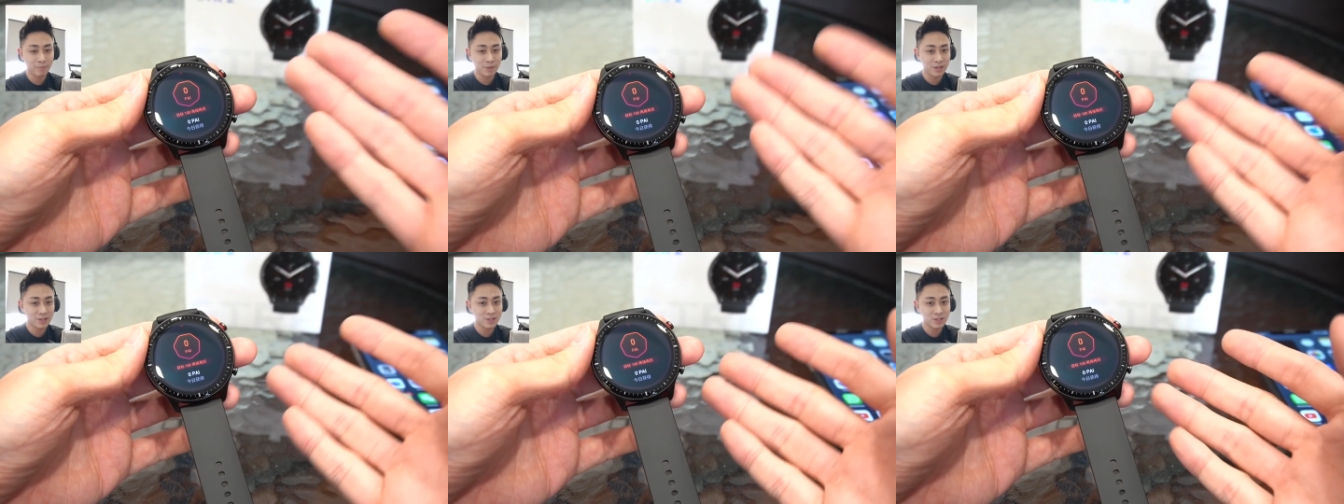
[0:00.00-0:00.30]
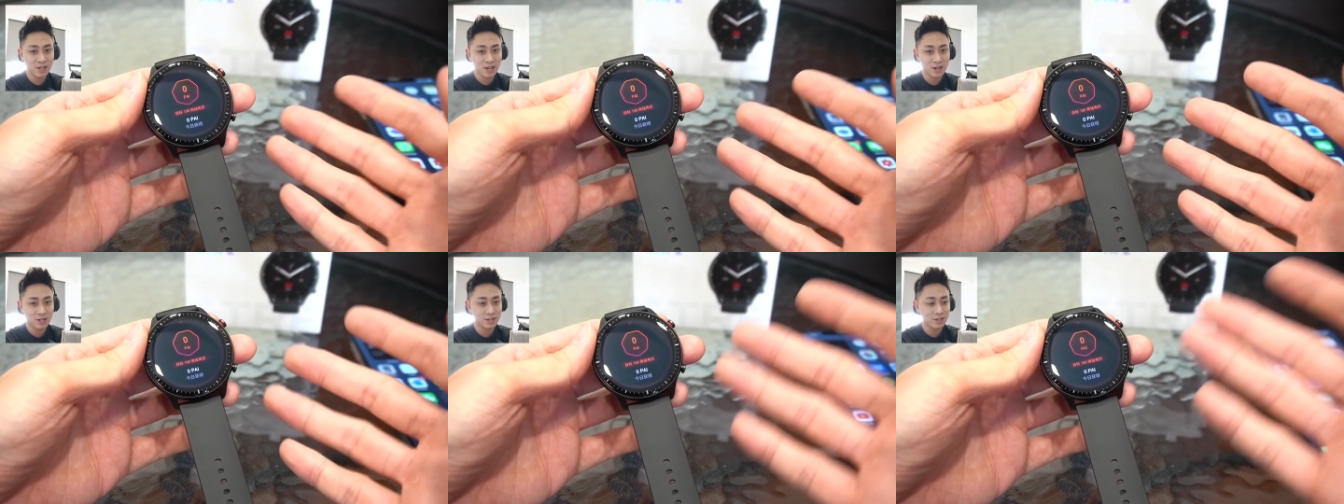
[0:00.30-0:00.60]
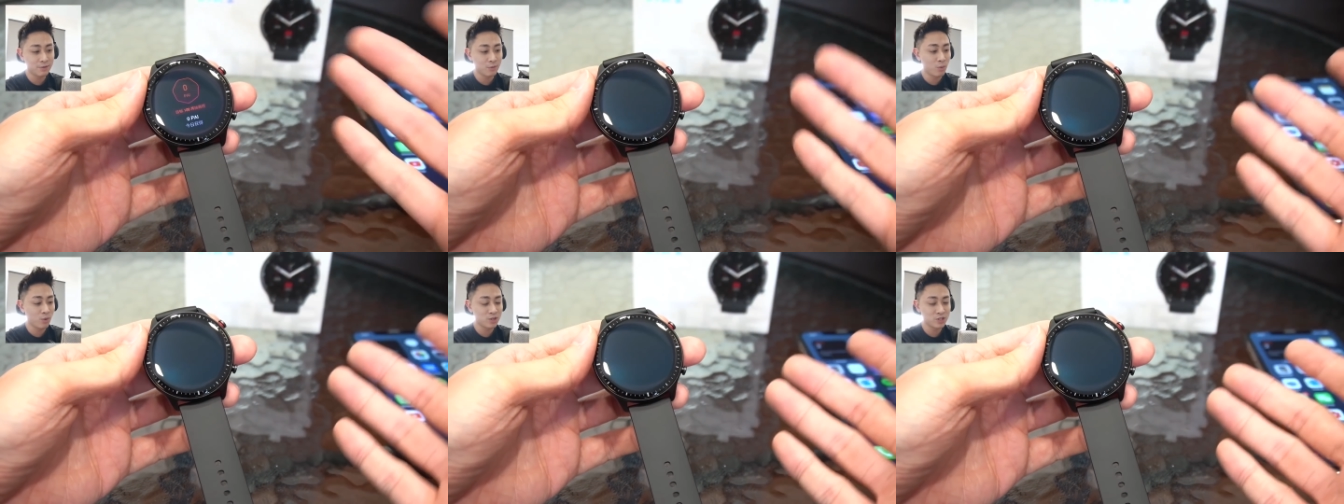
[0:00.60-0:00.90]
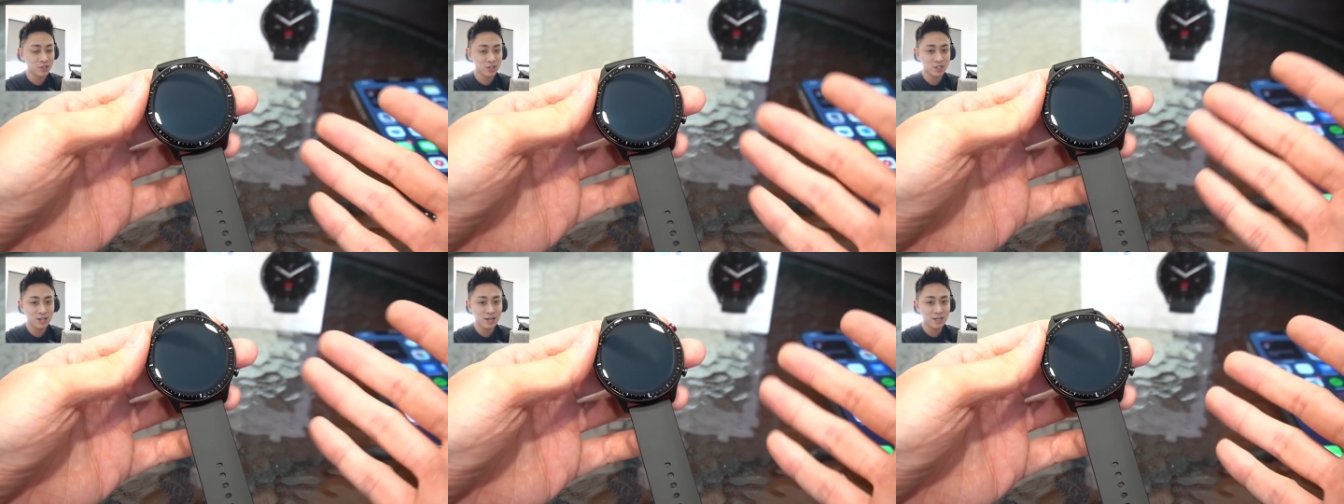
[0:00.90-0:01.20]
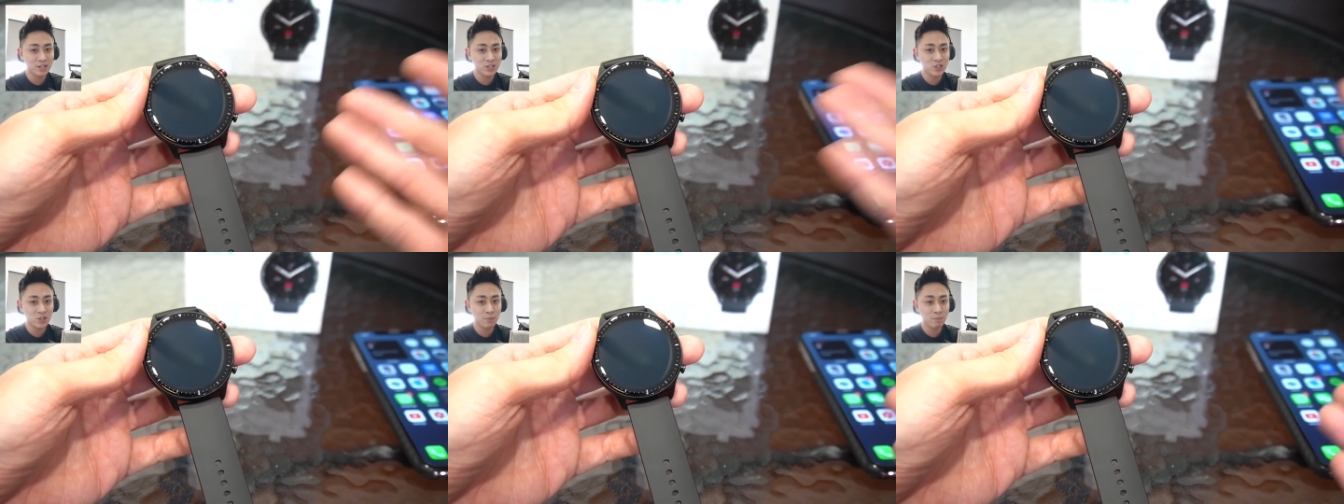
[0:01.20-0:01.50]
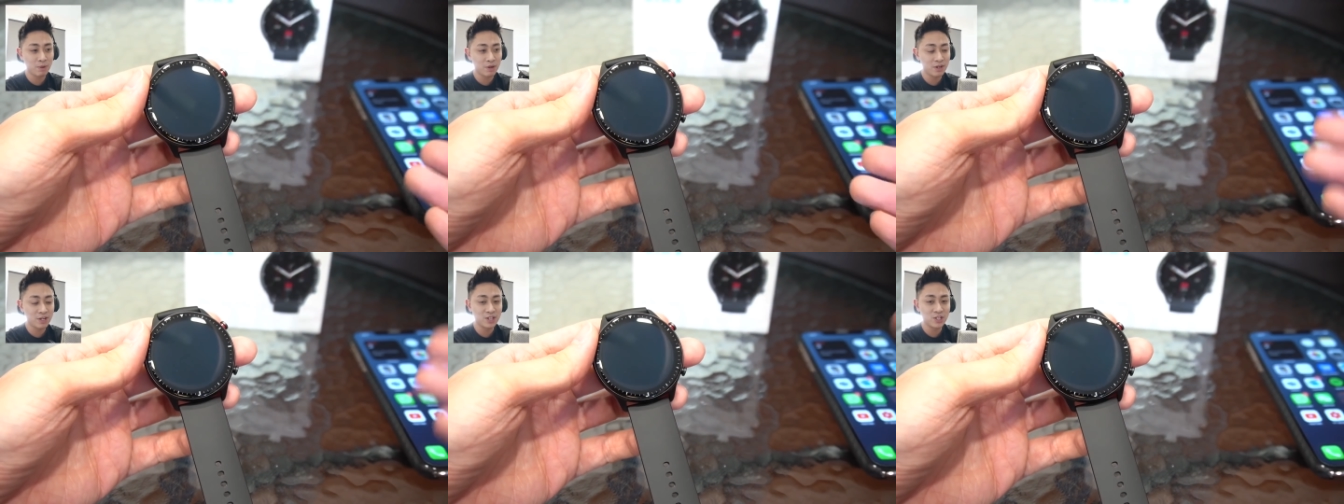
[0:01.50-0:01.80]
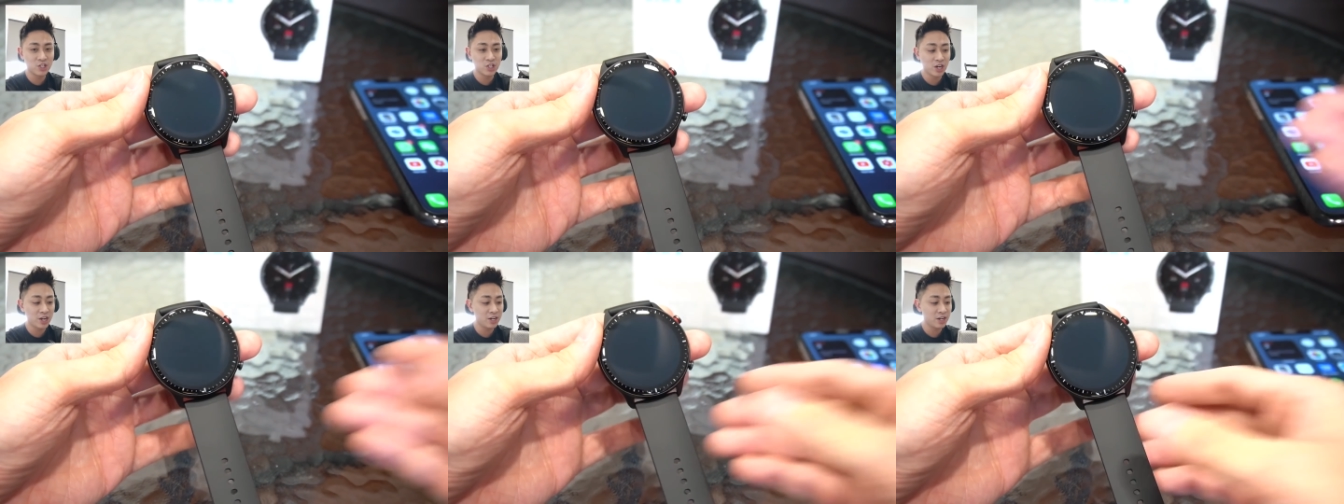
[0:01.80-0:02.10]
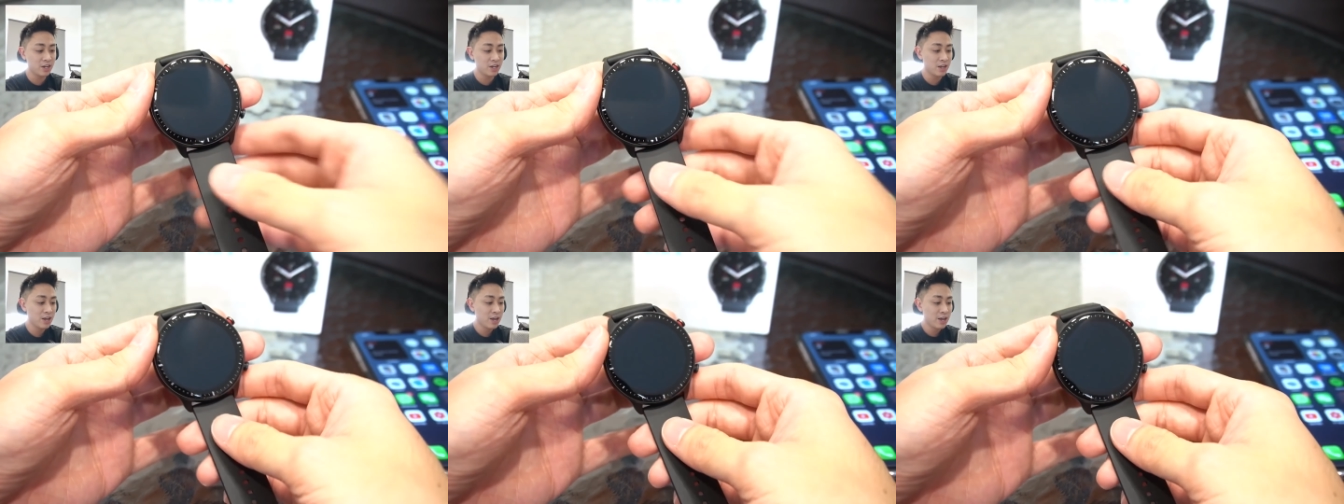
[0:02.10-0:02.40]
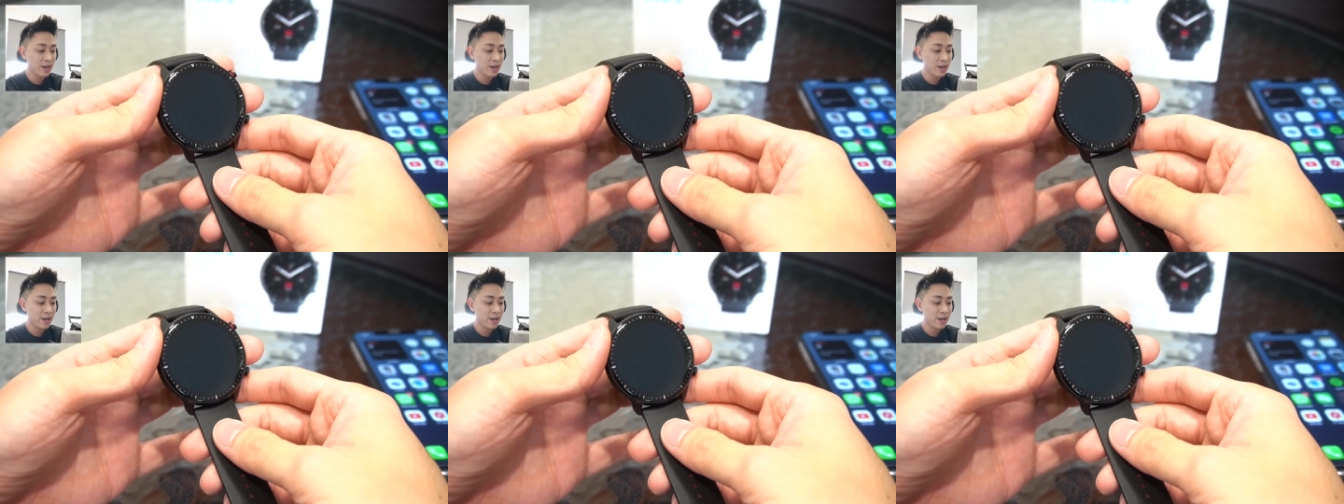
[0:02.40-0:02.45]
they sell the watches slightly cheaper in China.